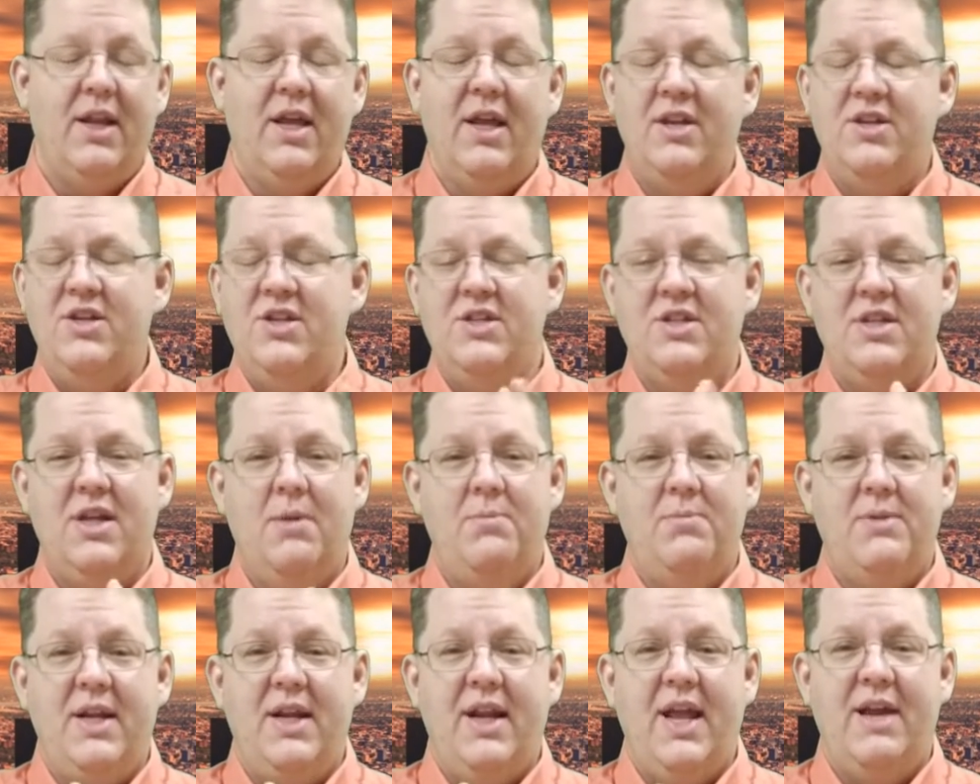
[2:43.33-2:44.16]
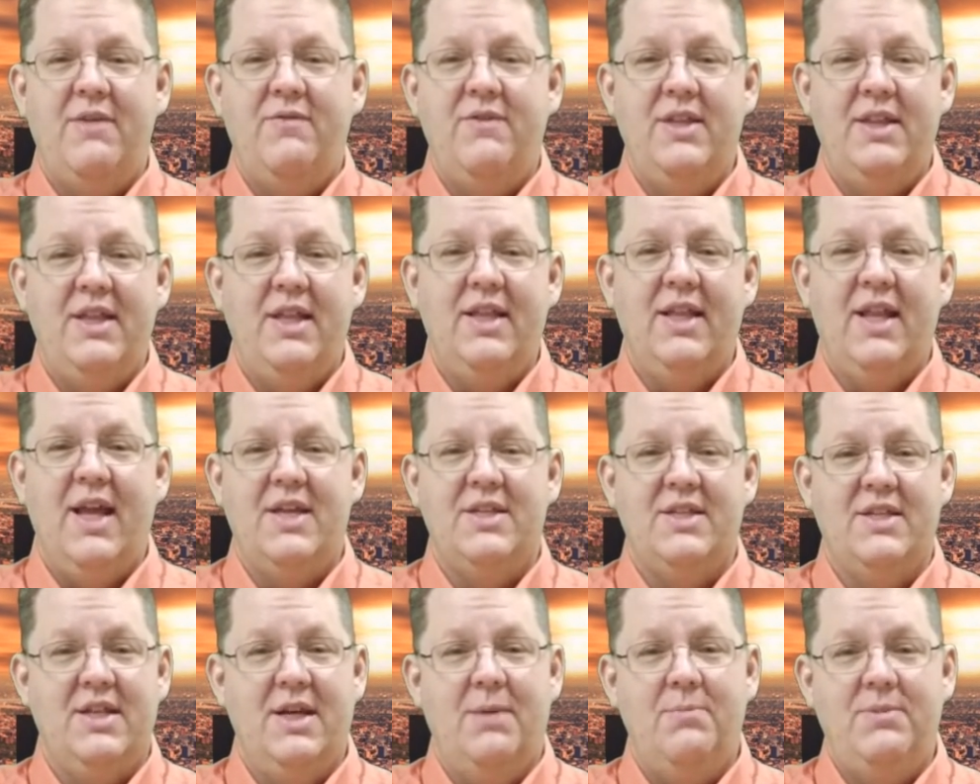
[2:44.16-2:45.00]
Just update everything that
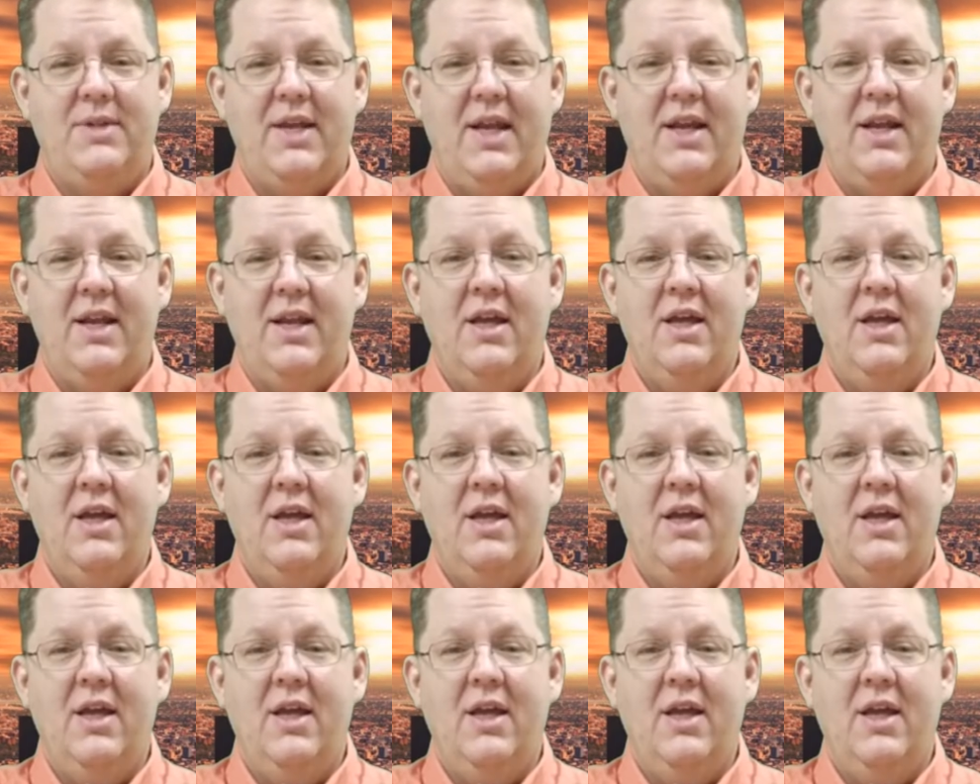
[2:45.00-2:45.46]
has an update.